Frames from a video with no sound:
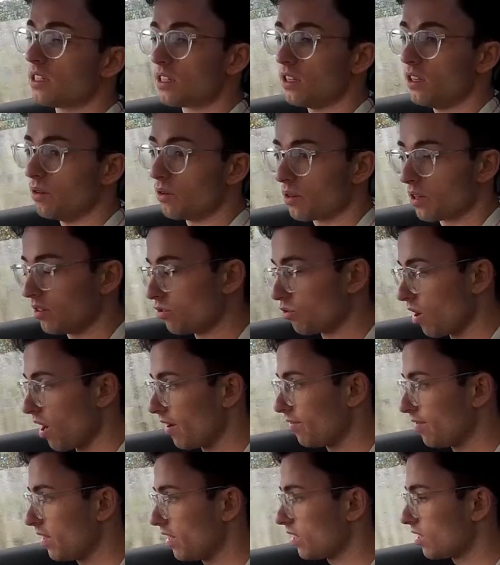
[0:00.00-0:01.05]
that you can
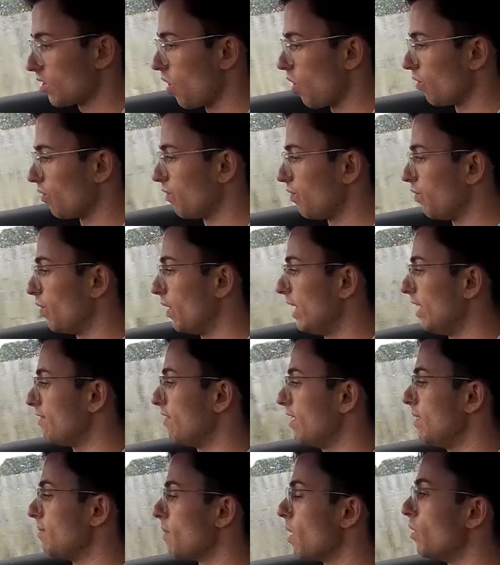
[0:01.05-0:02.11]
drive this on full
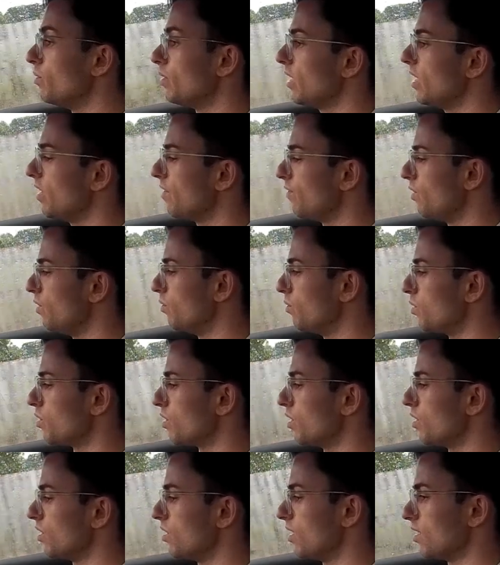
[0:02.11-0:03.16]
EV mode if you'd
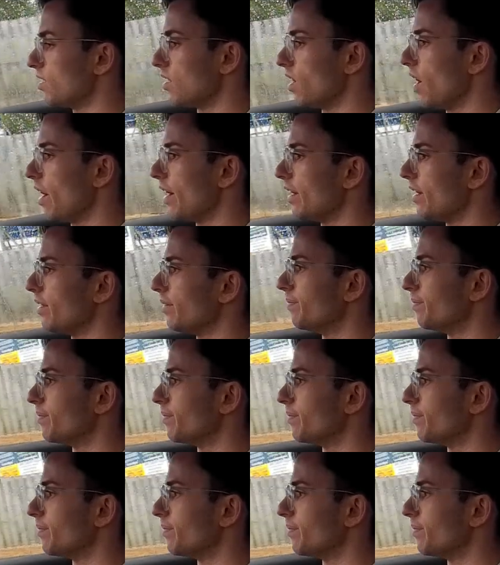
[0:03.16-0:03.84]
desire.